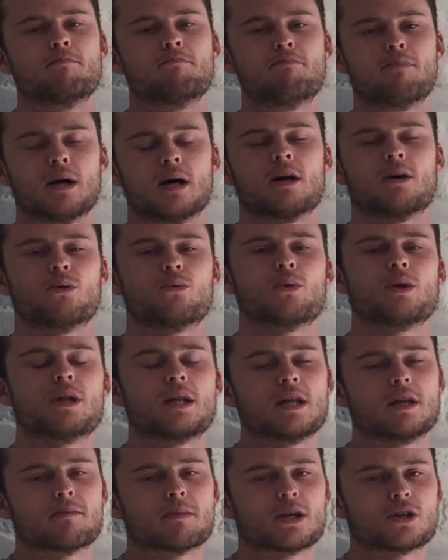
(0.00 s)
But we
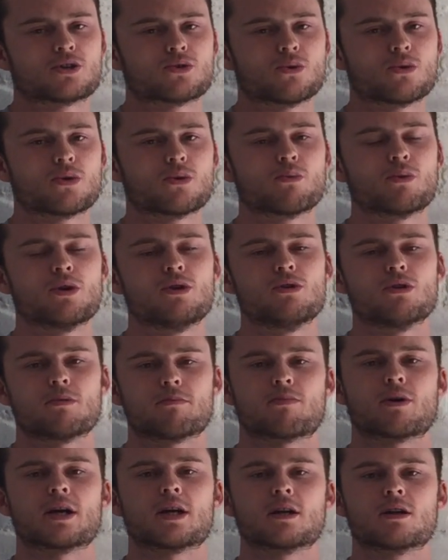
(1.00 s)
need to make sure that we're
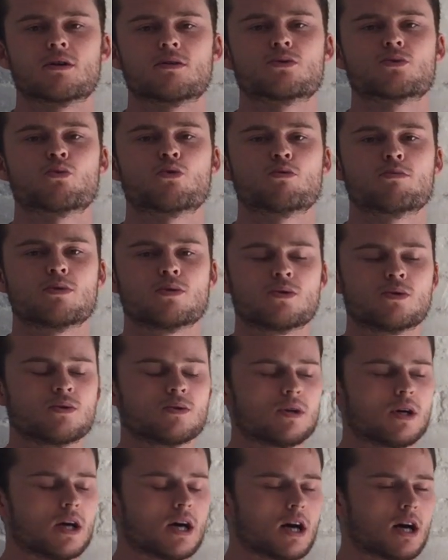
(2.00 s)
not breaking those wall ball
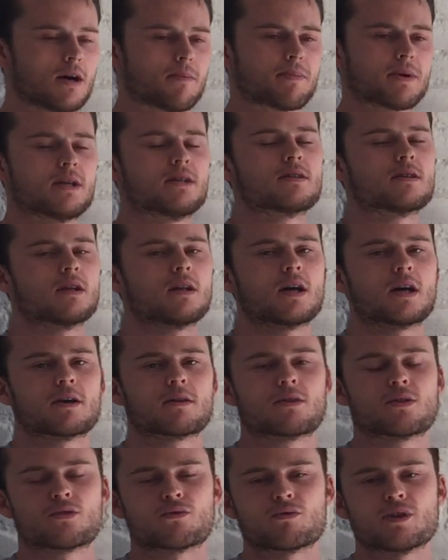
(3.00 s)
up into like
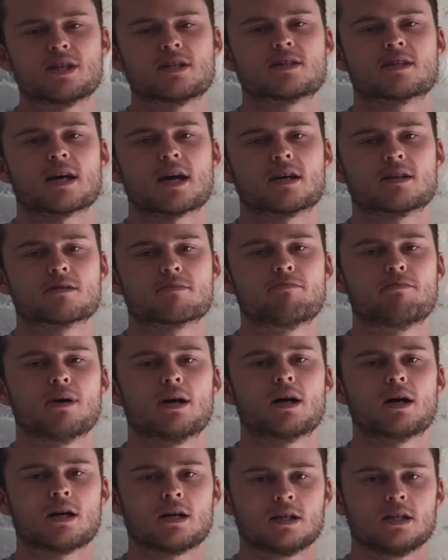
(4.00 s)
3 sets
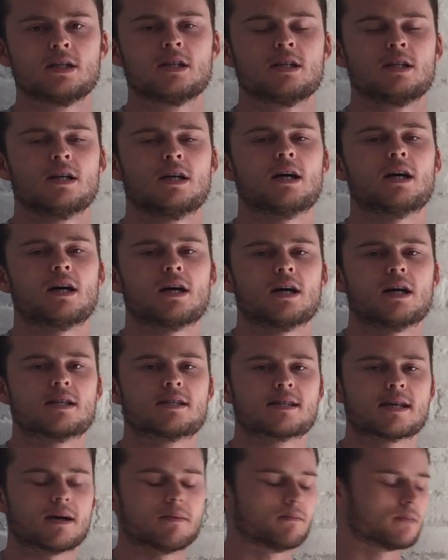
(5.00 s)
per
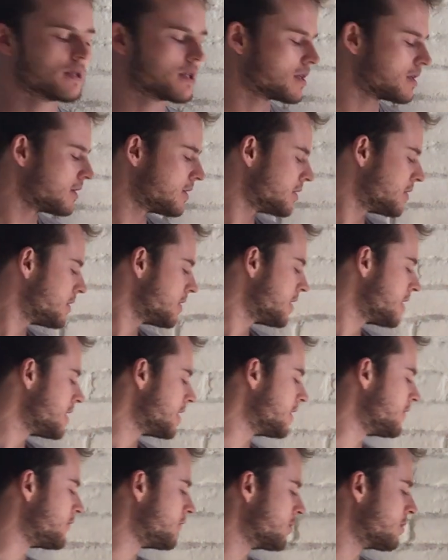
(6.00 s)
attempt.
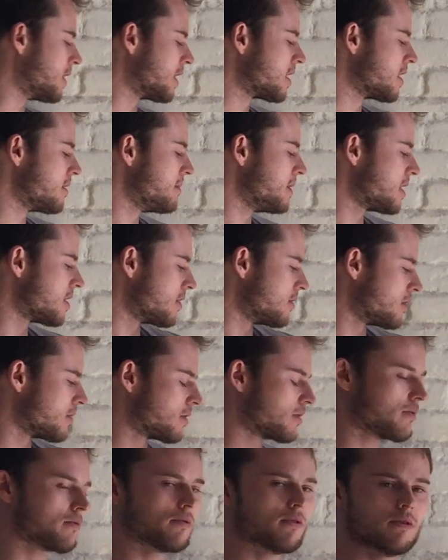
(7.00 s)
If you are going to be going
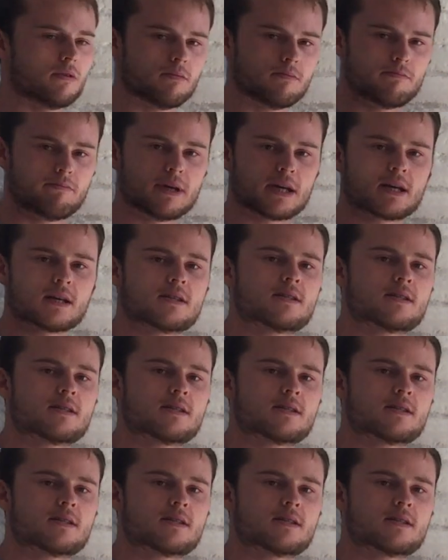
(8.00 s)
through bigger